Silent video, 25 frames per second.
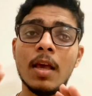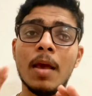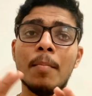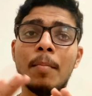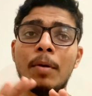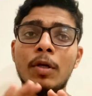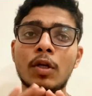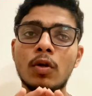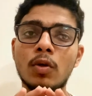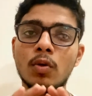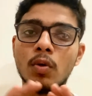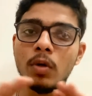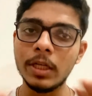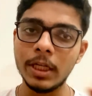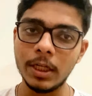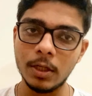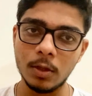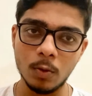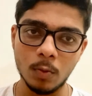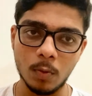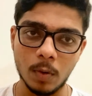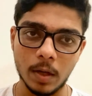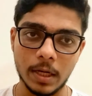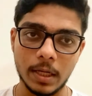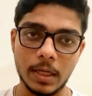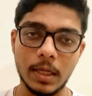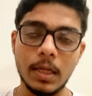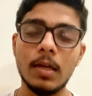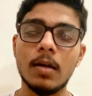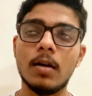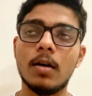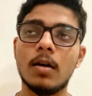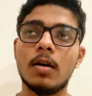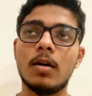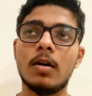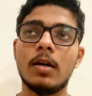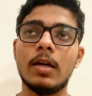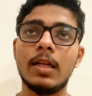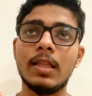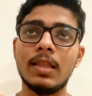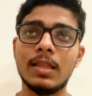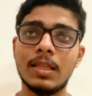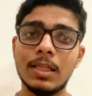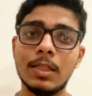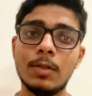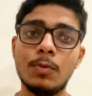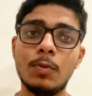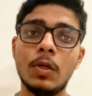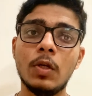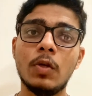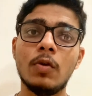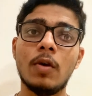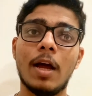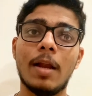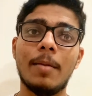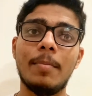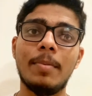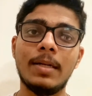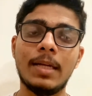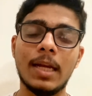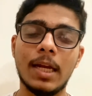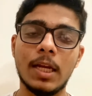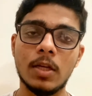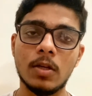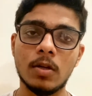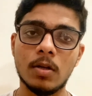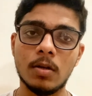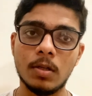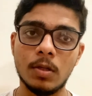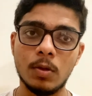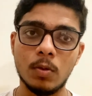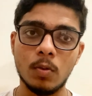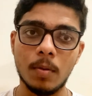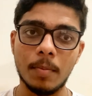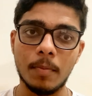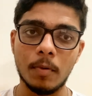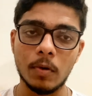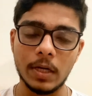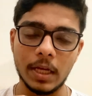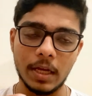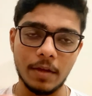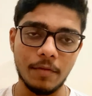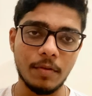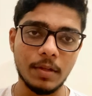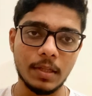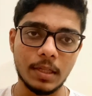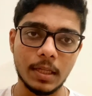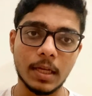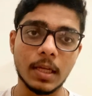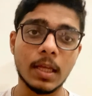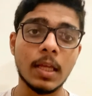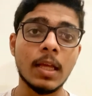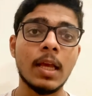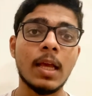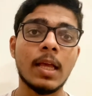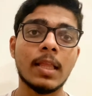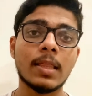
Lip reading: But y'all don't need to worry. In this video, I'll be telling you about everything,